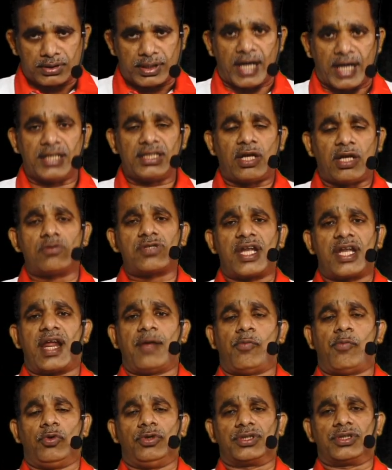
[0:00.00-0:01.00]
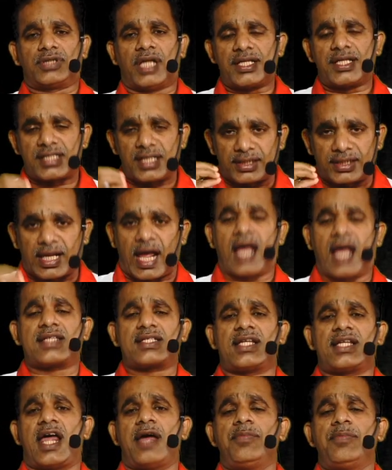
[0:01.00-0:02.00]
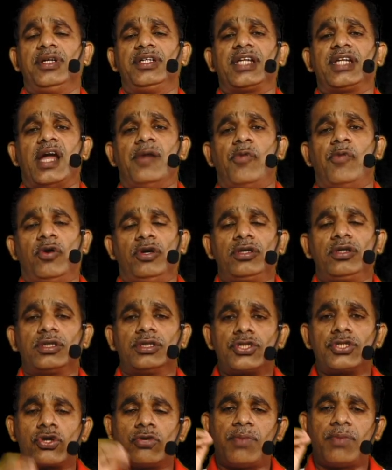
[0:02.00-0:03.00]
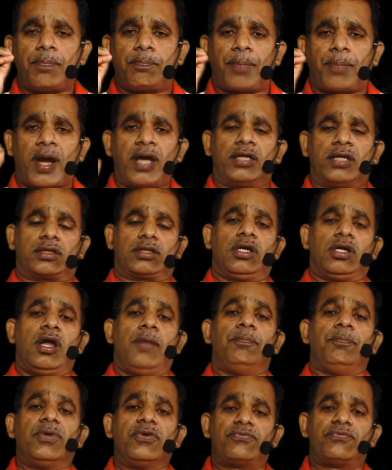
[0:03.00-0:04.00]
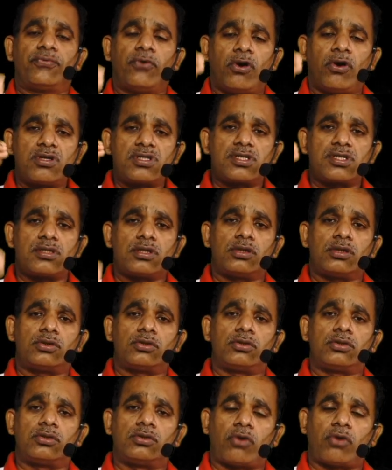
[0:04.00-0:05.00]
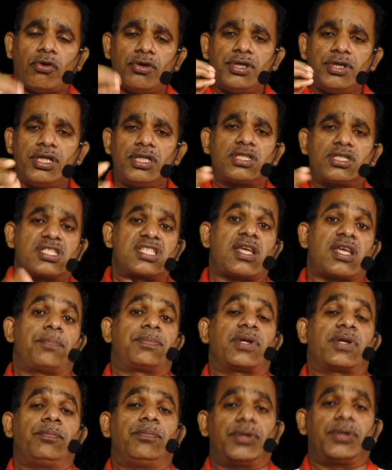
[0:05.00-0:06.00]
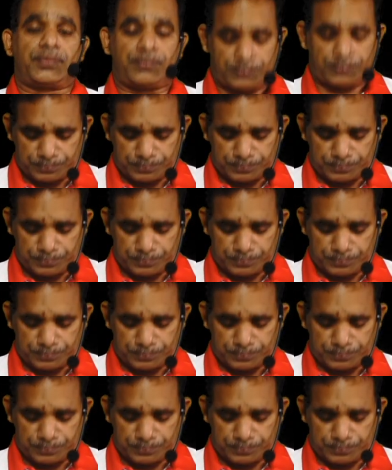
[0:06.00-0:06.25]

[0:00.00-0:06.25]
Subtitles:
10,000 amount, that is a tax liability amount, should be paid before 20th September.